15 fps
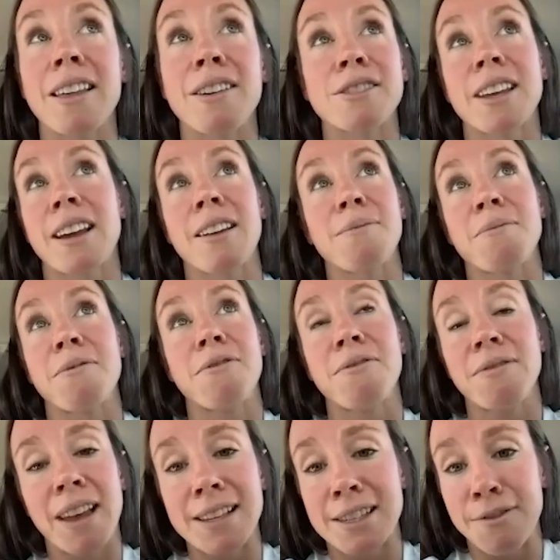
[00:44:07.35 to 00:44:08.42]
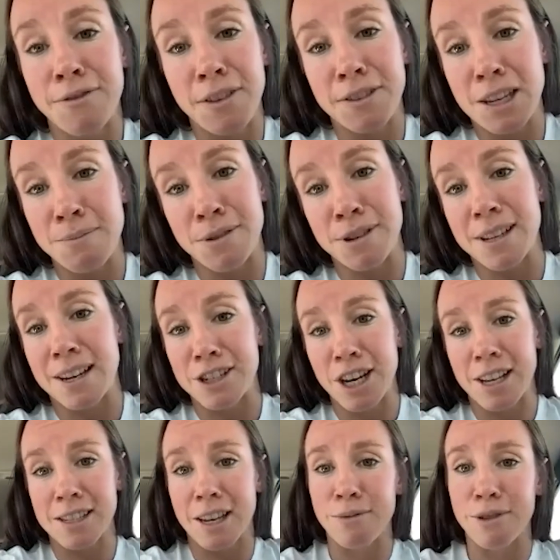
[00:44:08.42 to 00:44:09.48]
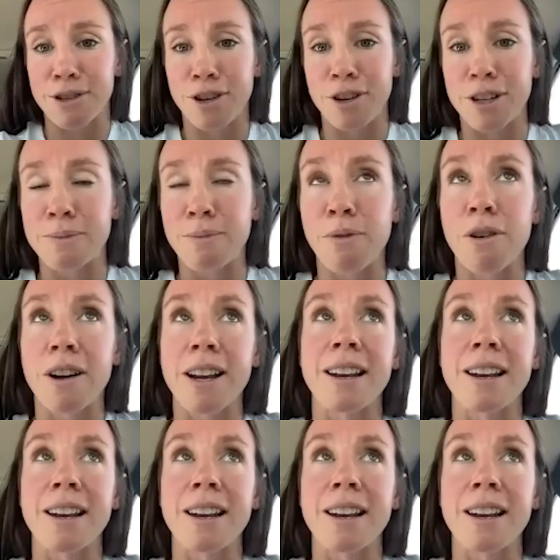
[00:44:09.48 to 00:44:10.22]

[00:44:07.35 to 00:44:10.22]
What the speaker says: There was like a less than 15% chance I'd return to sport.